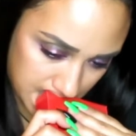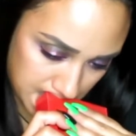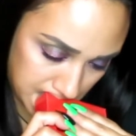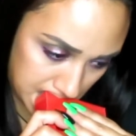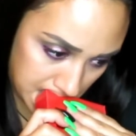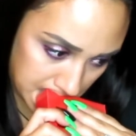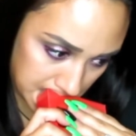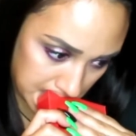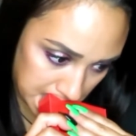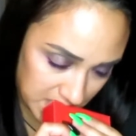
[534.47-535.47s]

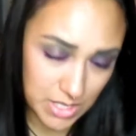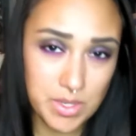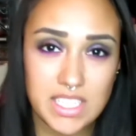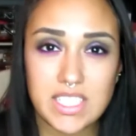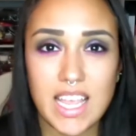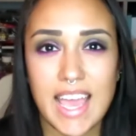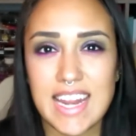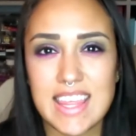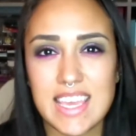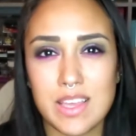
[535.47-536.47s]
And when I say
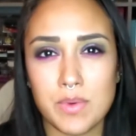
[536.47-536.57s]
anything,